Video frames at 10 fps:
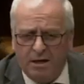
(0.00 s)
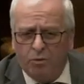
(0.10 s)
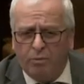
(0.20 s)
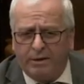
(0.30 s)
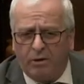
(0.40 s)

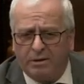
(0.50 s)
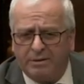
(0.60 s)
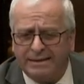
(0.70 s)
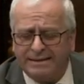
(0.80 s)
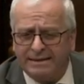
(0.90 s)
we
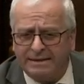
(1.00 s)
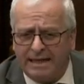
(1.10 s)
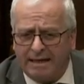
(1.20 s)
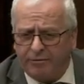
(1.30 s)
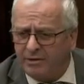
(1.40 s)
don't
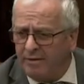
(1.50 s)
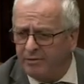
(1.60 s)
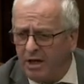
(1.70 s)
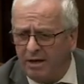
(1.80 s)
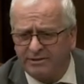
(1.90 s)
deserve to have the
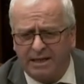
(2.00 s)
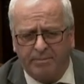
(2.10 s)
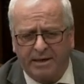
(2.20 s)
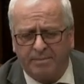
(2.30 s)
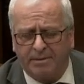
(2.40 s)
honour of
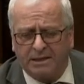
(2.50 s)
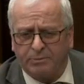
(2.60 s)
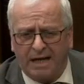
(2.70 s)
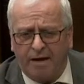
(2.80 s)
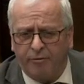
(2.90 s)
celebrating, because we're
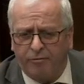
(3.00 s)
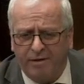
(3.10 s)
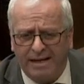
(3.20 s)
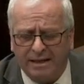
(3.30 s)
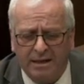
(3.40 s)
not
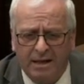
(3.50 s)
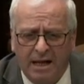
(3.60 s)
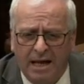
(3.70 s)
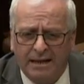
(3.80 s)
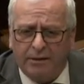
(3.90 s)
fulfilling the